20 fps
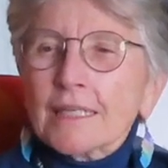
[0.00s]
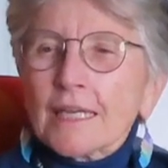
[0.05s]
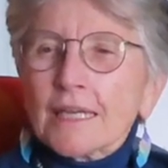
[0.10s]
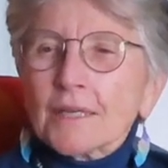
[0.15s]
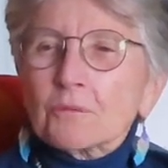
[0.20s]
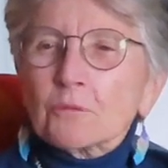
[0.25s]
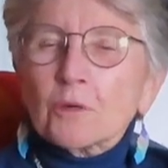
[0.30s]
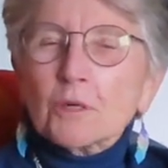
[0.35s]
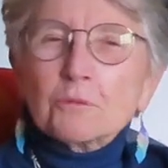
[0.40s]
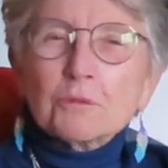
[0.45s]

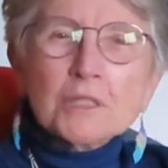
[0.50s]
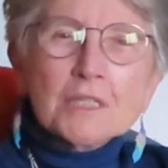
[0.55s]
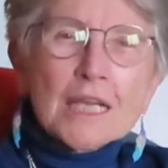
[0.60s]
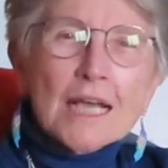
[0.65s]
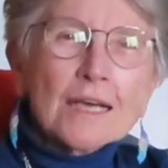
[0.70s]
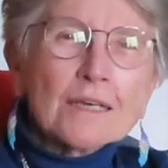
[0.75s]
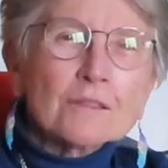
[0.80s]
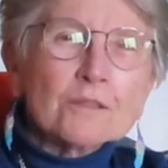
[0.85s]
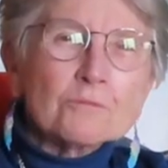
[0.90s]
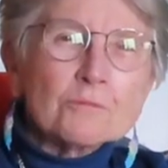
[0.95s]
And what was
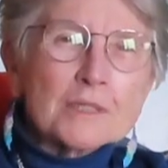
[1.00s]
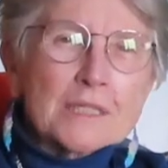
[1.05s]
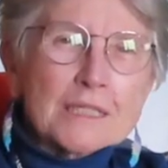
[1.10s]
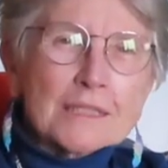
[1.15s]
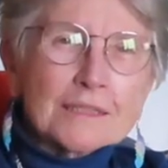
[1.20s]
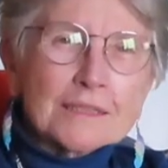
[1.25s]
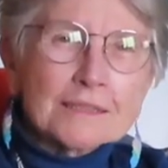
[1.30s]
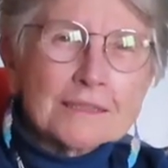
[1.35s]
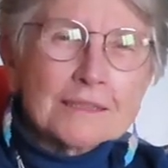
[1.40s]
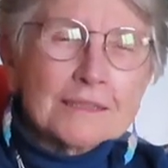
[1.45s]

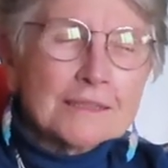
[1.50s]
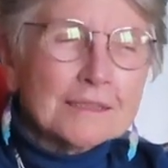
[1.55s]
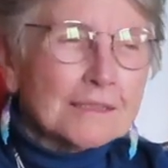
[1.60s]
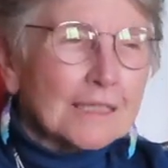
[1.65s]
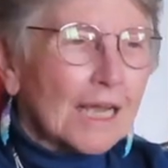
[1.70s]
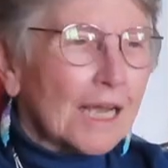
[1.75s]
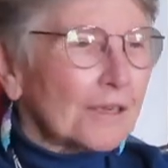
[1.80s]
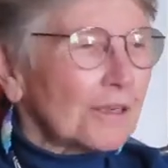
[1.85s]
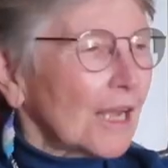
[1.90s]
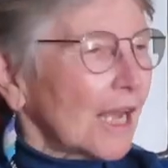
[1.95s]
Halloween?
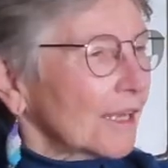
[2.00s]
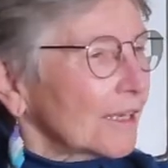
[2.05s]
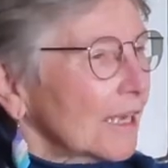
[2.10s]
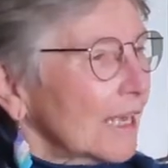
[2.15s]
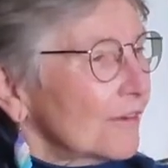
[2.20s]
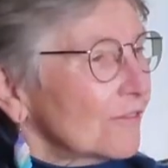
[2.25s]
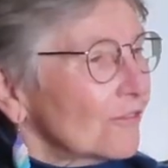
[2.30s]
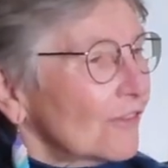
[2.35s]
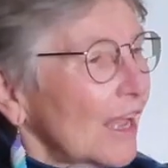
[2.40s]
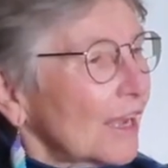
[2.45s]
I
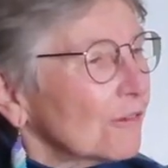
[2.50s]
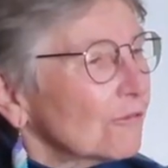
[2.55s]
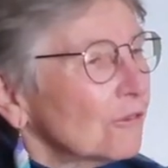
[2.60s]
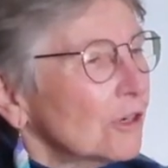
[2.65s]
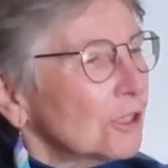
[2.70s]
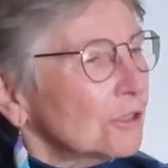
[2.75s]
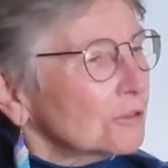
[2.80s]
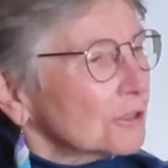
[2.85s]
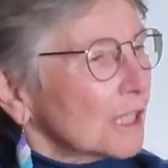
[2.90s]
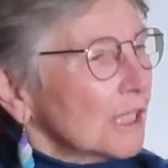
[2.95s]
in fact
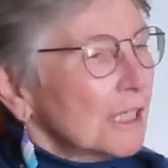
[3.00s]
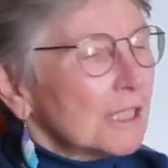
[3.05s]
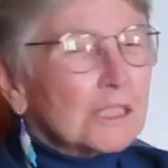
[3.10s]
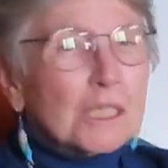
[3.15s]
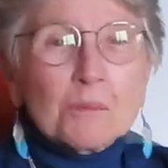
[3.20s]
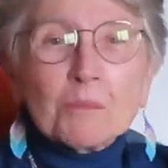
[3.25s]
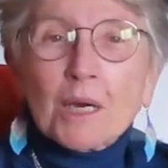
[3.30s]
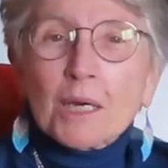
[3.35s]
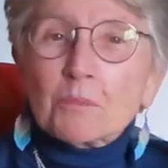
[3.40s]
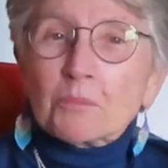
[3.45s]
wrote
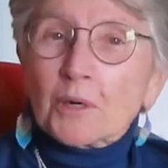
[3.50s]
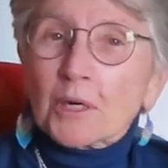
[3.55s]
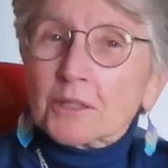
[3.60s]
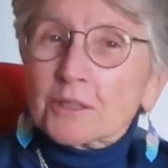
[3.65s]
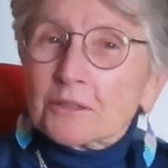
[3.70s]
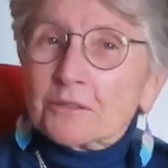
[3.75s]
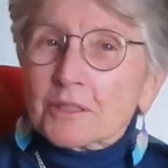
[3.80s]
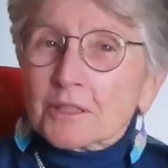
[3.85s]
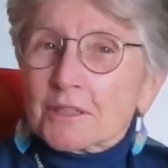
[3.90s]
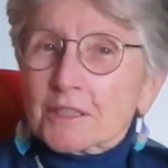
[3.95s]
to my
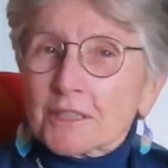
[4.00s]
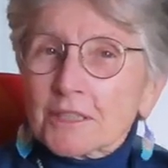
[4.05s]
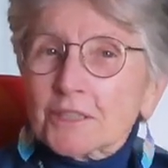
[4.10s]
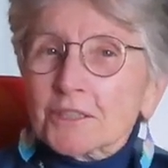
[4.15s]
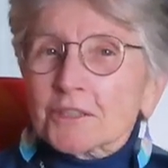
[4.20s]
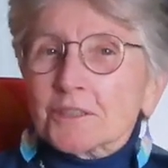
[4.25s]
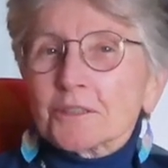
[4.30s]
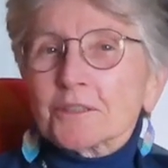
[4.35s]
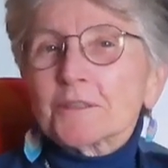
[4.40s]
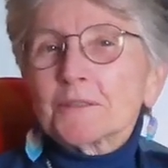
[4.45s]
brother and
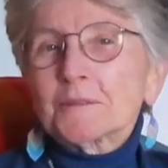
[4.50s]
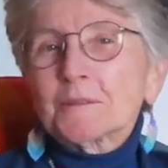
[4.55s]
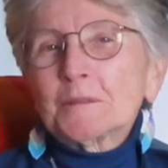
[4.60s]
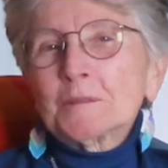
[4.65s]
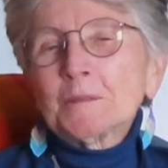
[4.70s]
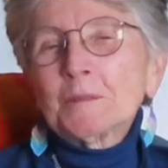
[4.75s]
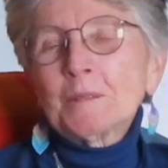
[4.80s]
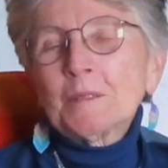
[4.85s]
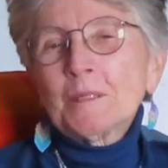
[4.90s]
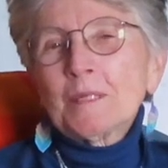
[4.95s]
sister
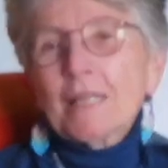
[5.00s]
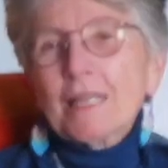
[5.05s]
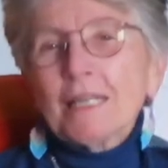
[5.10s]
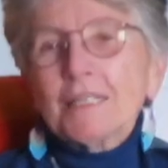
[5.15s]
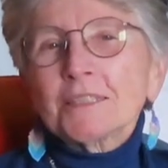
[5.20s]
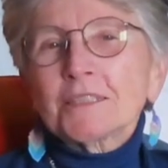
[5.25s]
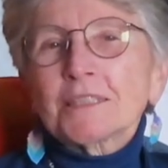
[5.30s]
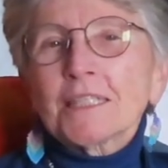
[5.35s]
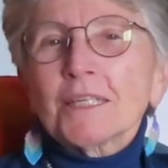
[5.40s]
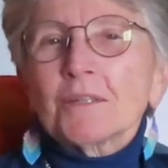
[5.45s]

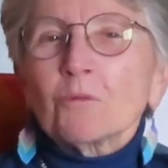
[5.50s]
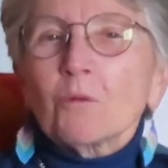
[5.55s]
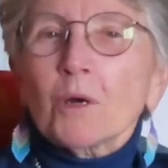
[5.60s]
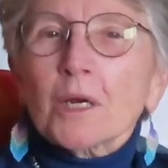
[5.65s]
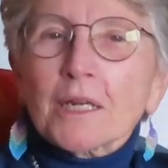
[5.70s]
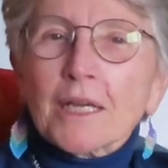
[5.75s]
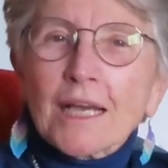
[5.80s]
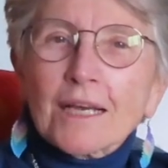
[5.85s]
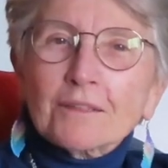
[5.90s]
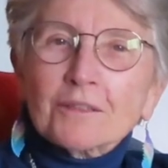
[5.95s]
and said,
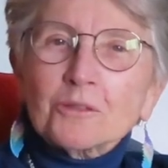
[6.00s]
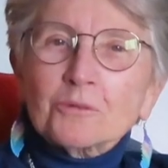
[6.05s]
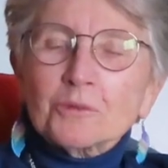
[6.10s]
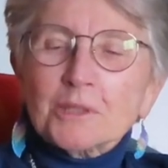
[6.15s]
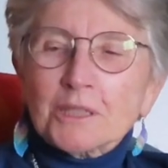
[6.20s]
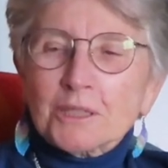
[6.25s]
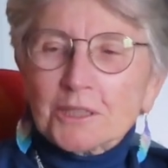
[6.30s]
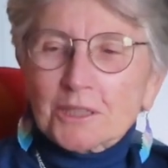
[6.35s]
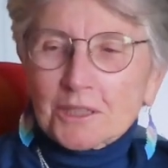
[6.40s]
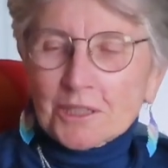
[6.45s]
what
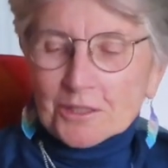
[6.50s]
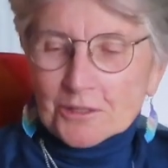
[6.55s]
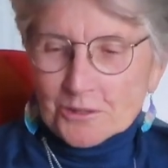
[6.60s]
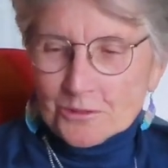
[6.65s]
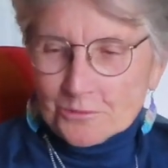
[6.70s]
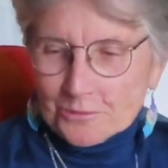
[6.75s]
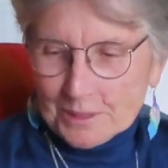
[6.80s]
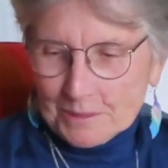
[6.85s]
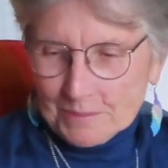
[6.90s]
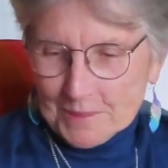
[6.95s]
Halloweens do
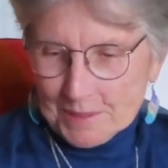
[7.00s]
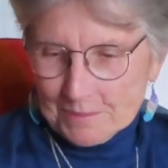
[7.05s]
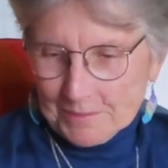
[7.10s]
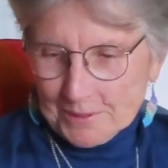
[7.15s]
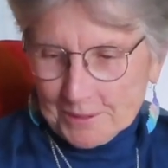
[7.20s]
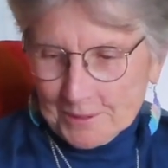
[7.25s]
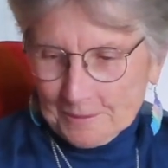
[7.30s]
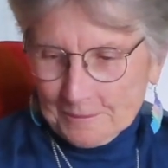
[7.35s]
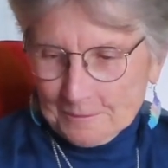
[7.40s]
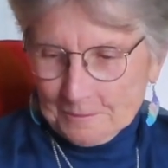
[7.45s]
you
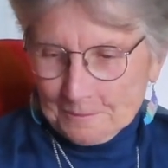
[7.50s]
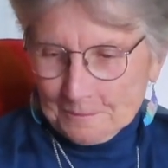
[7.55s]
remember?